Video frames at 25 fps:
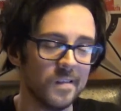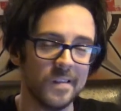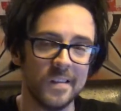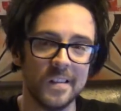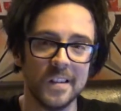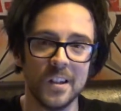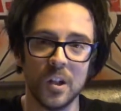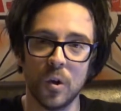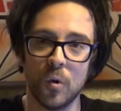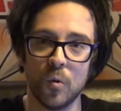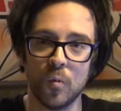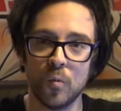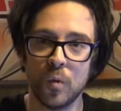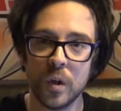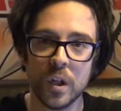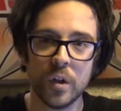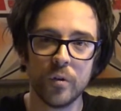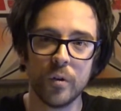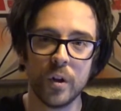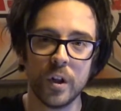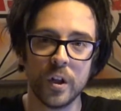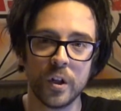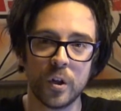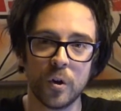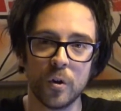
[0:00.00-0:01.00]
you know, really,
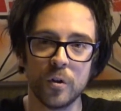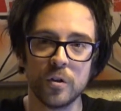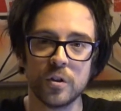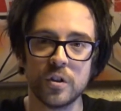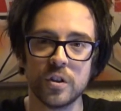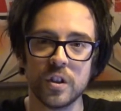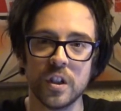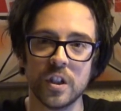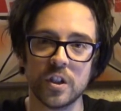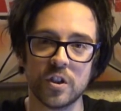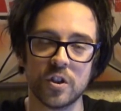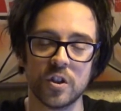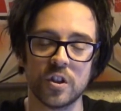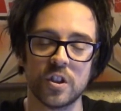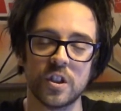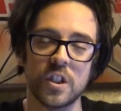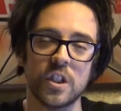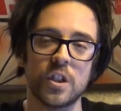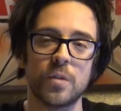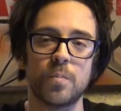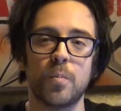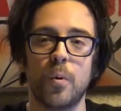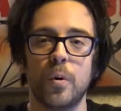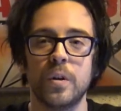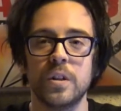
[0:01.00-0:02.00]
really good. It's just
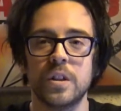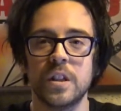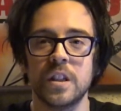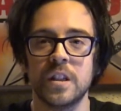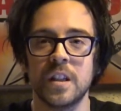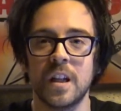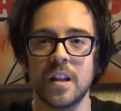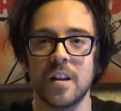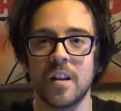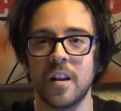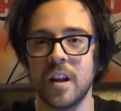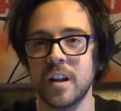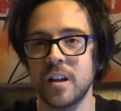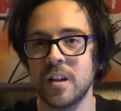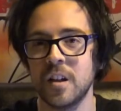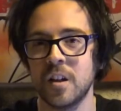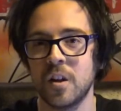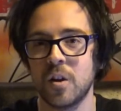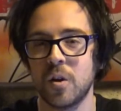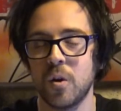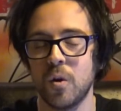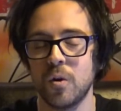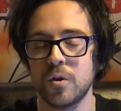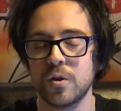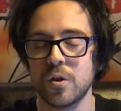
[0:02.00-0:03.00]
disappointing that lightning
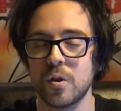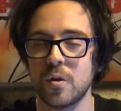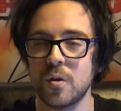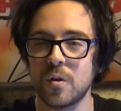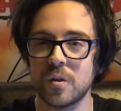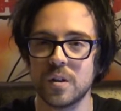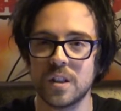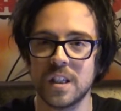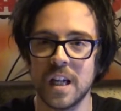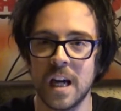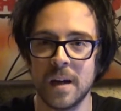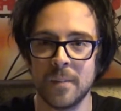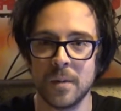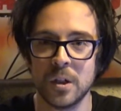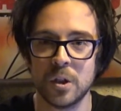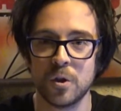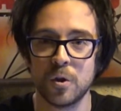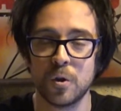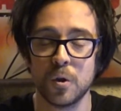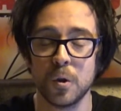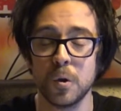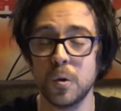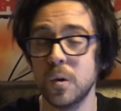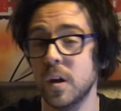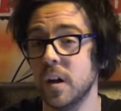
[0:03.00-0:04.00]
claws are not
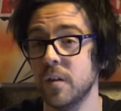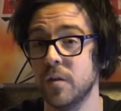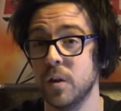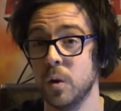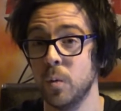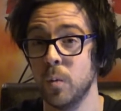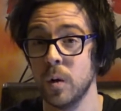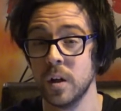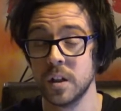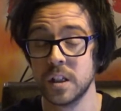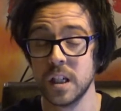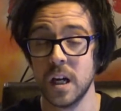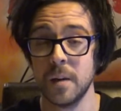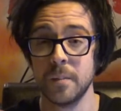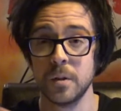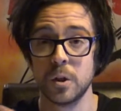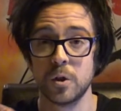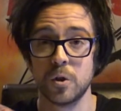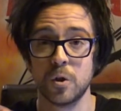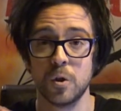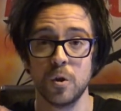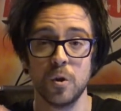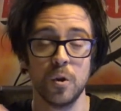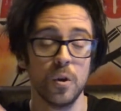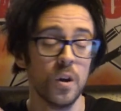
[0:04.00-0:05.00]
damaged too. If they were
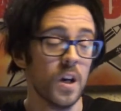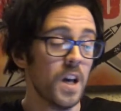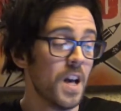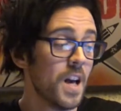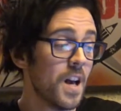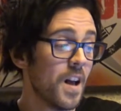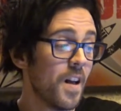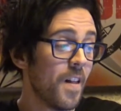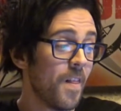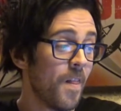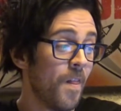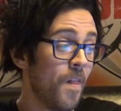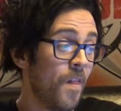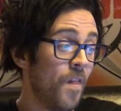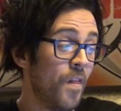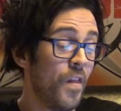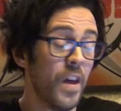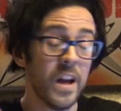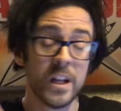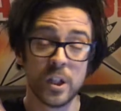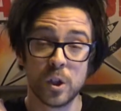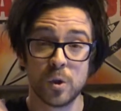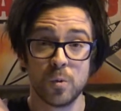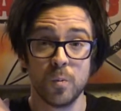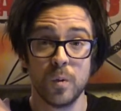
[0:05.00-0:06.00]
damaged too,
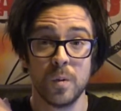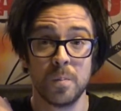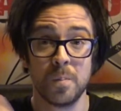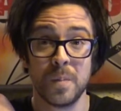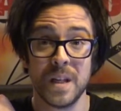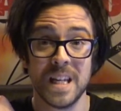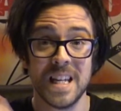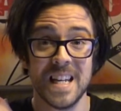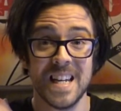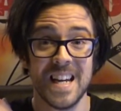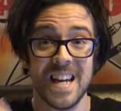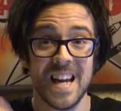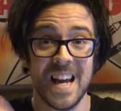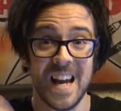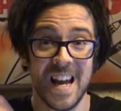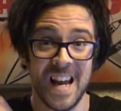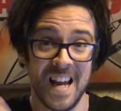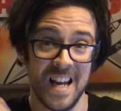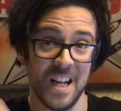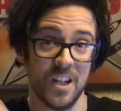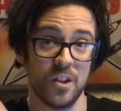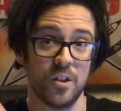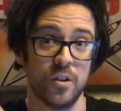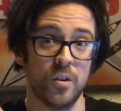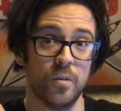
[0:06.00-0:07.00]
this would be
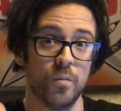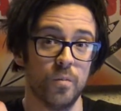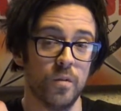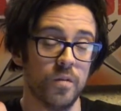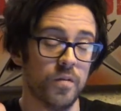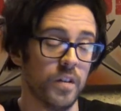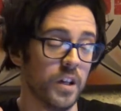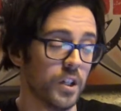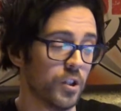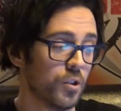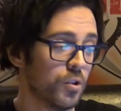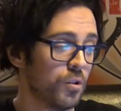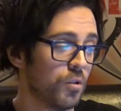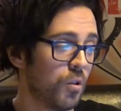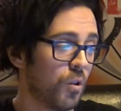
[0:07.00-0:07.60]
excellent for Veterans